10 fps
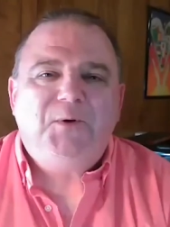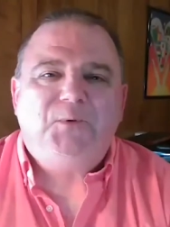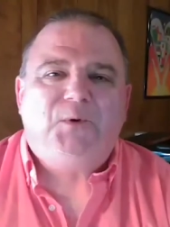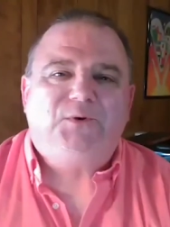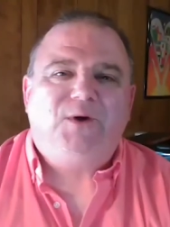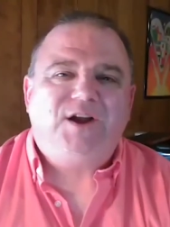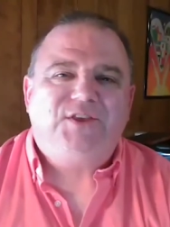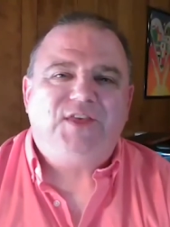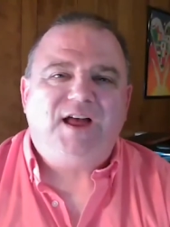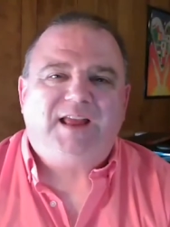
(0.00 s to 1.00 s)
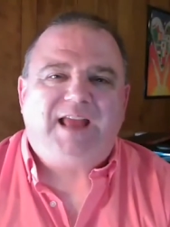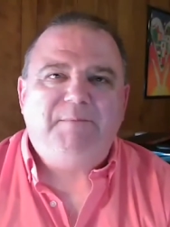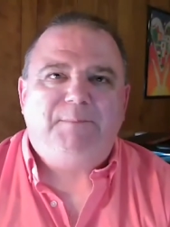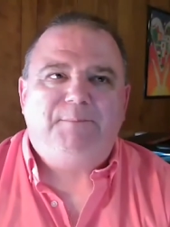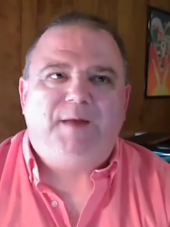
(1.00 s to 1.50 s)
Well, the Rockathon came
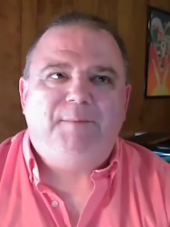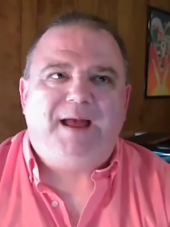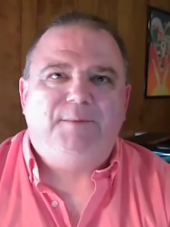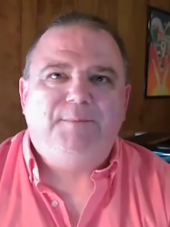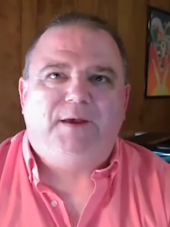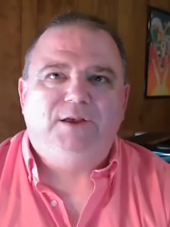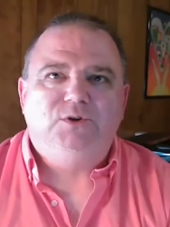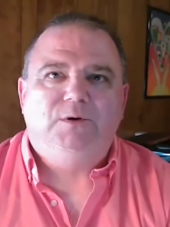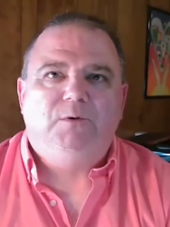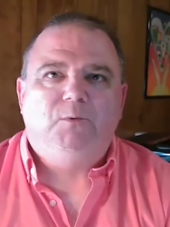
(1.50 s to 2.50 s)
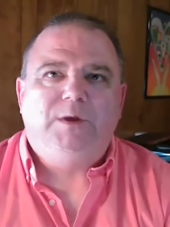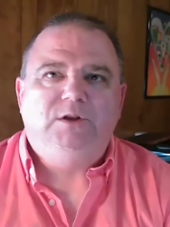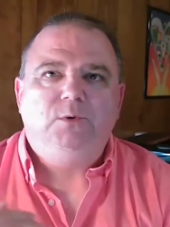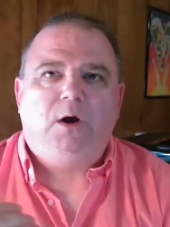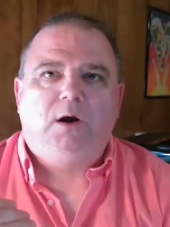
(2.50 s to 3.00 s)
about because we
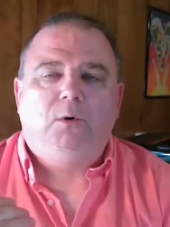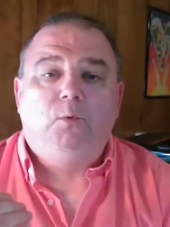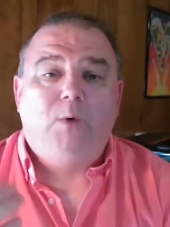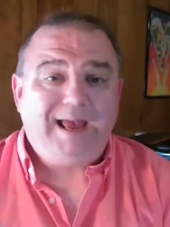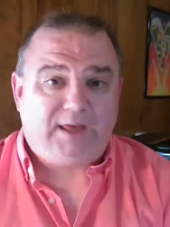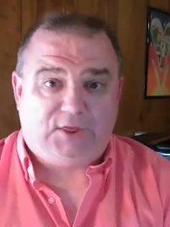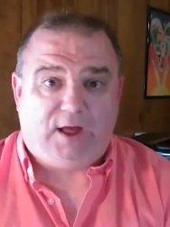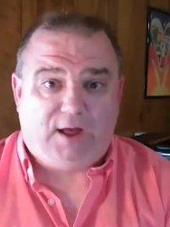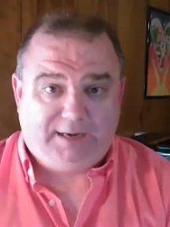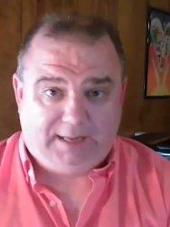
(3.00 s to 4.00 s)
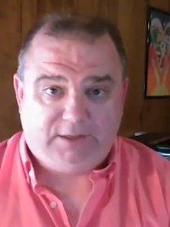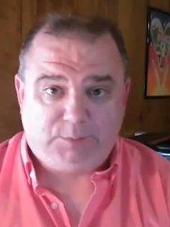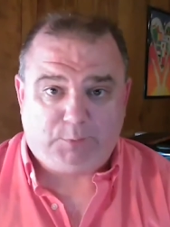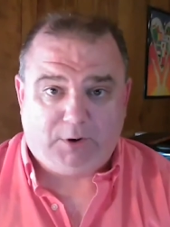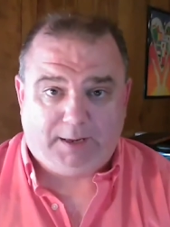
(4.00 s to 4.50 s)
do our Wakeathon in the
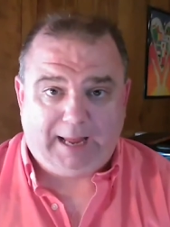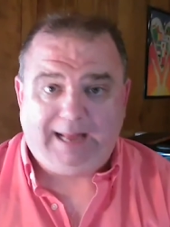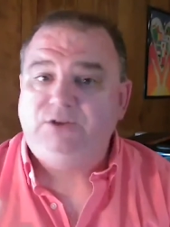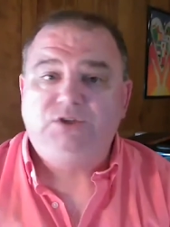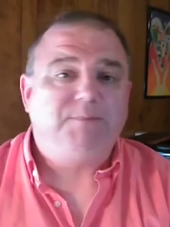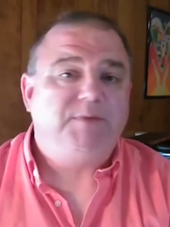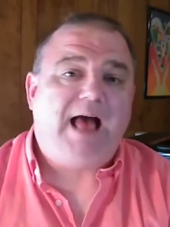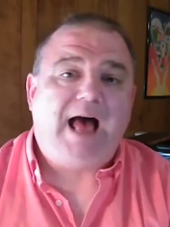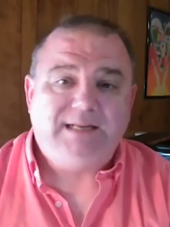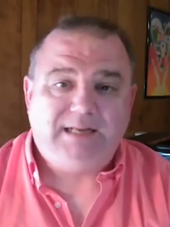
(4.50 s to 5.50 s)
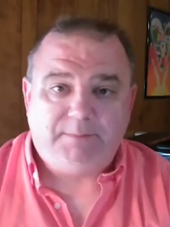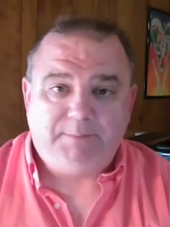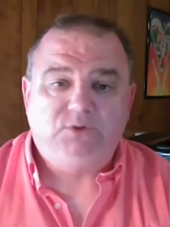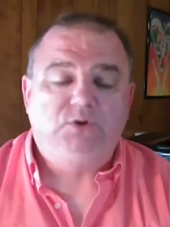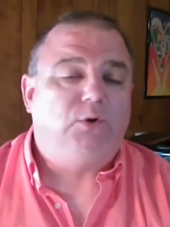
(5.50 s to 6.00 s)
spring, and it's something I did in
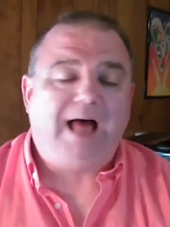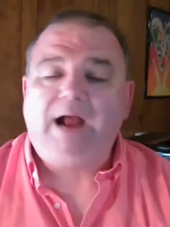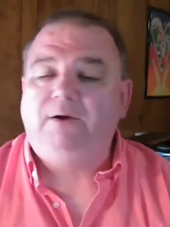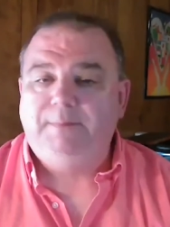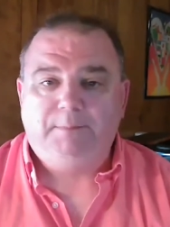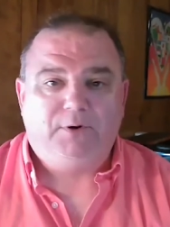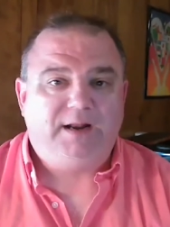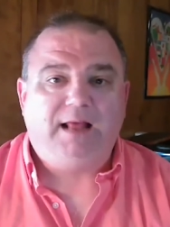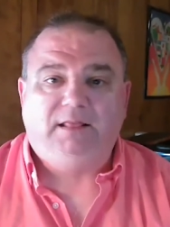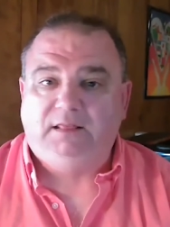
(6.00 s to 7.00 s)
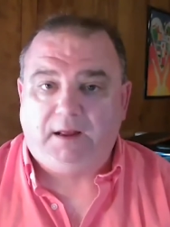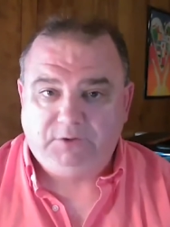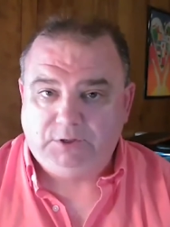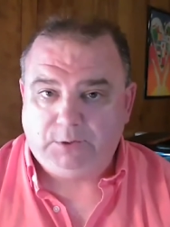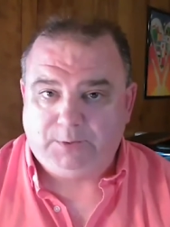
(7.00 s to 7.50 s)
middle school. I remember it and I loved
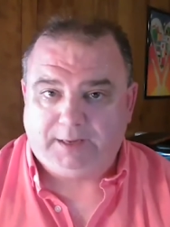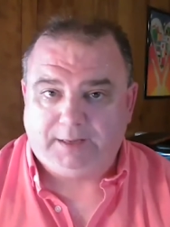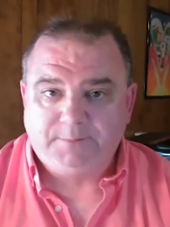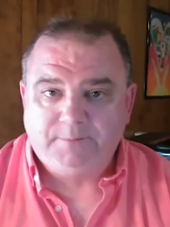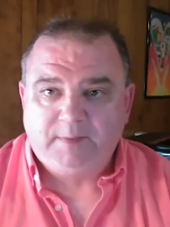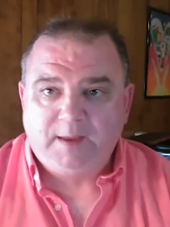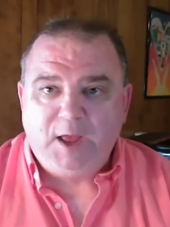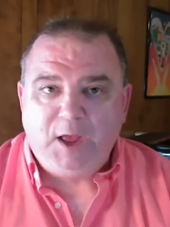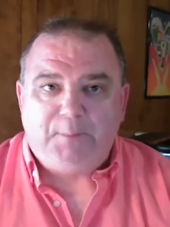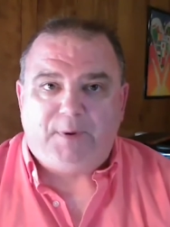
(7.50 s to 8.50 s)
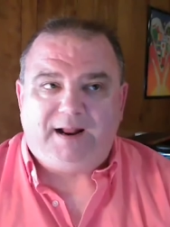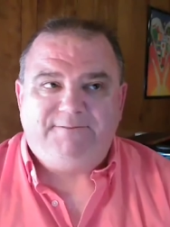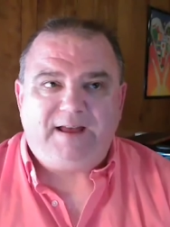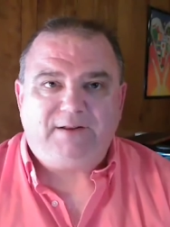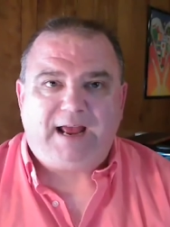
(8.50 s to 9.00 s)
doing it. But I
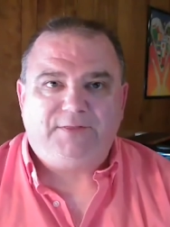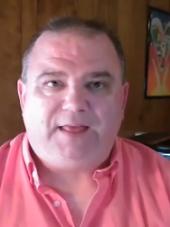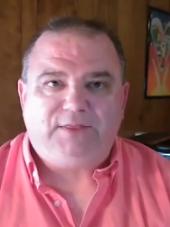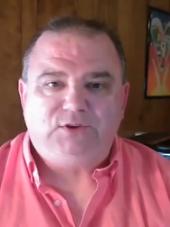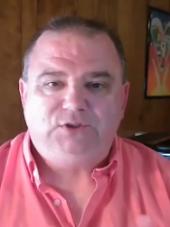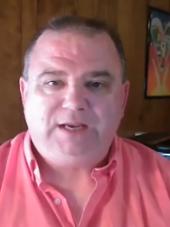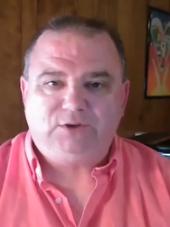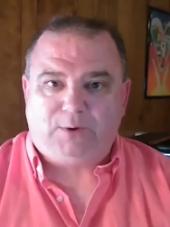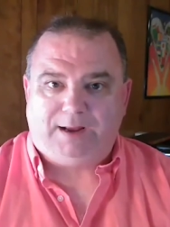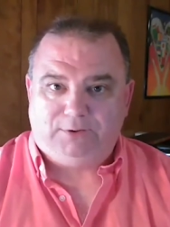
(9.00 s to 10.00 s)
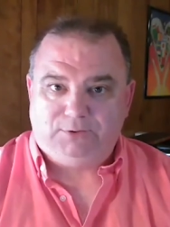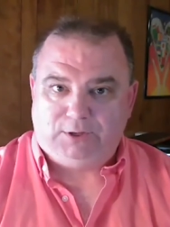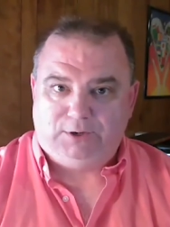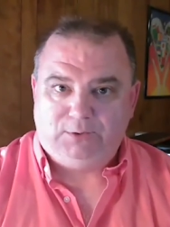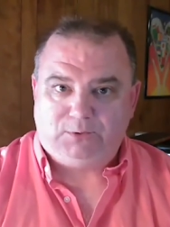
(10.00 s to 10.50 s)
found out that the sixth graders, the
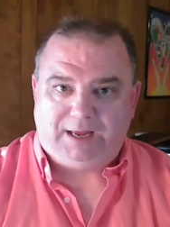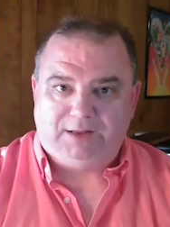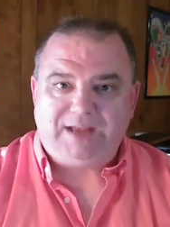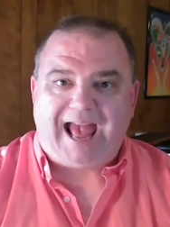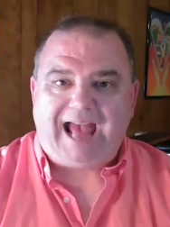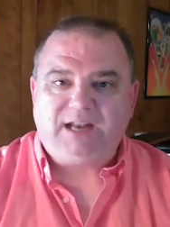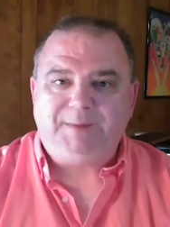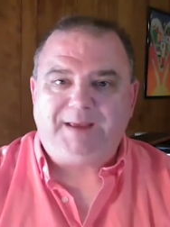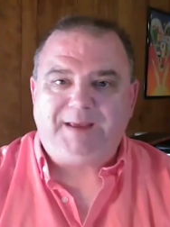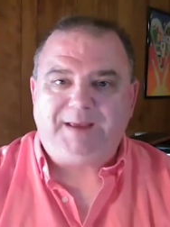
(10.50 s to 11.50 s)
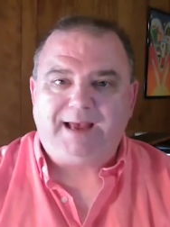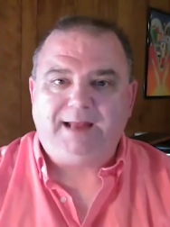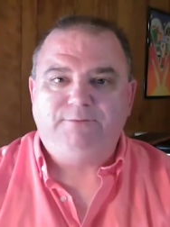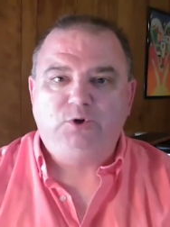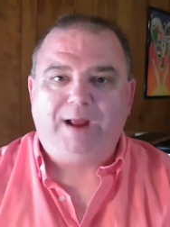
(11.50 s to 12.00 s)
new kids, had to be kind
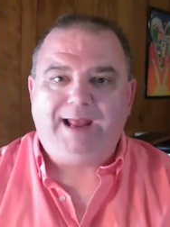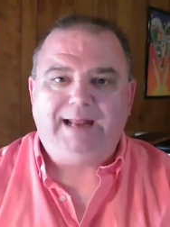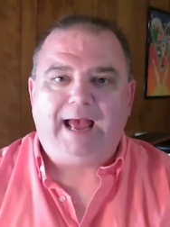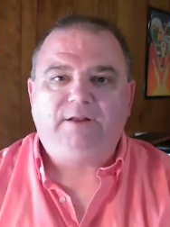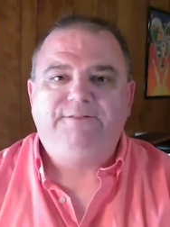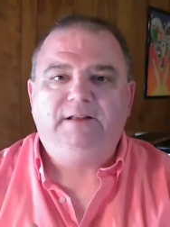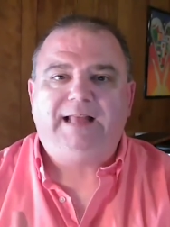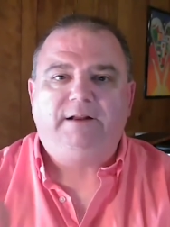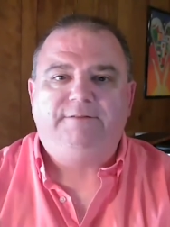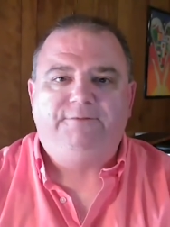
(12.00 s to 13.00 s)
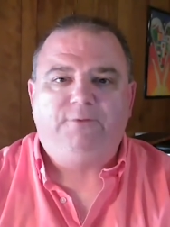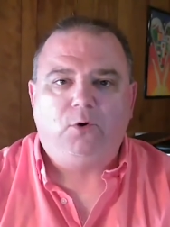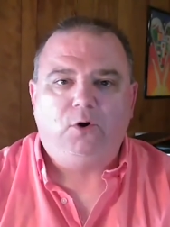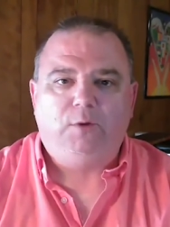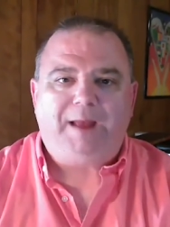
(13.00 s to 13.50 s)
of trained how to fill out a
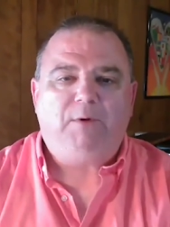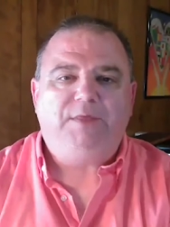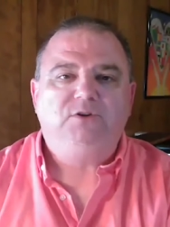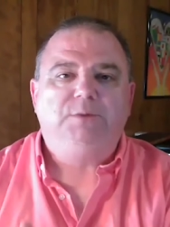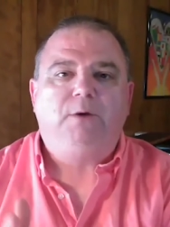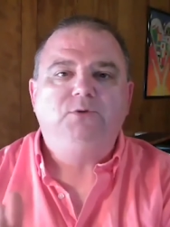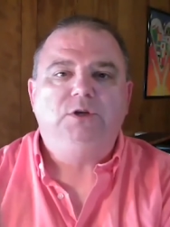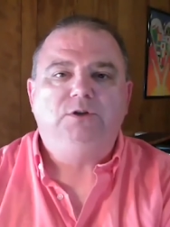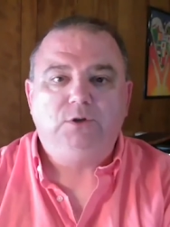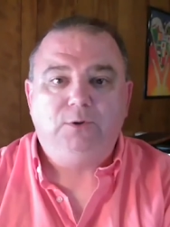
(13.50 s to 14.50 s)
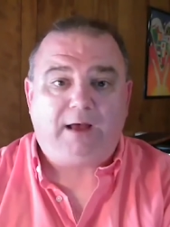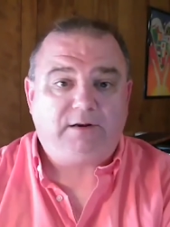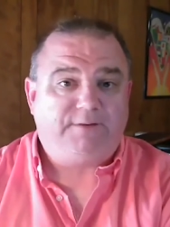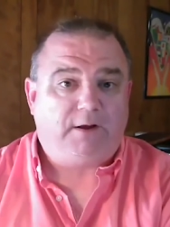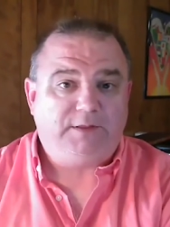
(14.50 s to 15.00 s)
form, what they're supposed to do, how to
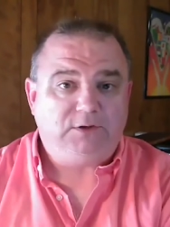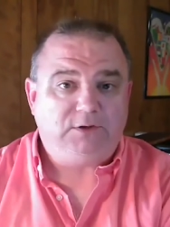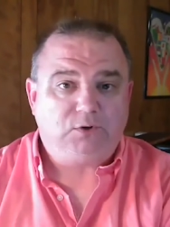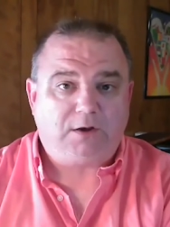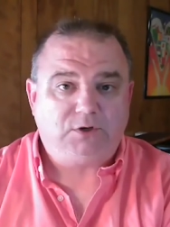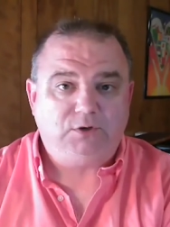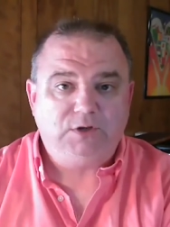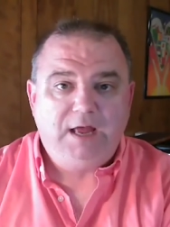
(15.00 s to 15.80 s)
follow the instructions,